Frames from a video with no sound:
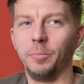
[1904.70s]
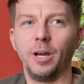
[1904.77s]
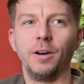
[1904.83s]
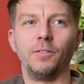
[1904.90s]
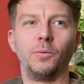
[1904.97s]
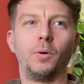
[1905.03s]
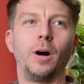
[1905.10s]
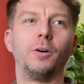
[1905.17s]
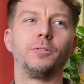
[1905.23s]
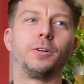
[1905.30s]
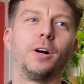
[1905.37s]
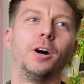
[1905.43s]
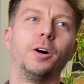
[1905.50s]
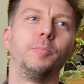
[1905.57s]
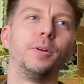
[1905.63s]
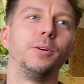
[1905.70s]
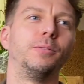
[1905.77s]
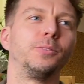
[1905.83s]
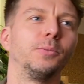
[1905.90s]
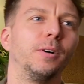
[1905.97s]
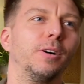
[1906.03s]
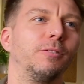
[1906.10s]
bit of a wild card, but it
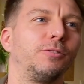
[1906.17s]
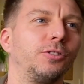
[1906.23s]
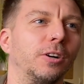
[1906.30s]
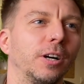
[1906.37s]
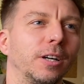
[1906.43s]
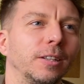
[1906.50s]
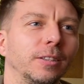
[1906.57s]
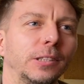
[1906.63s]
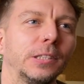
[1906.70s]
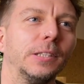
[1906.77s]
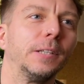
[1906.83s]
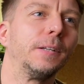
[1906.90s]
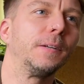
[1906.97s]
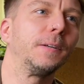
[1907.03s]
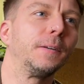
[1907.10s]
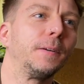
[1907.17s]
was worth trying. Yeah,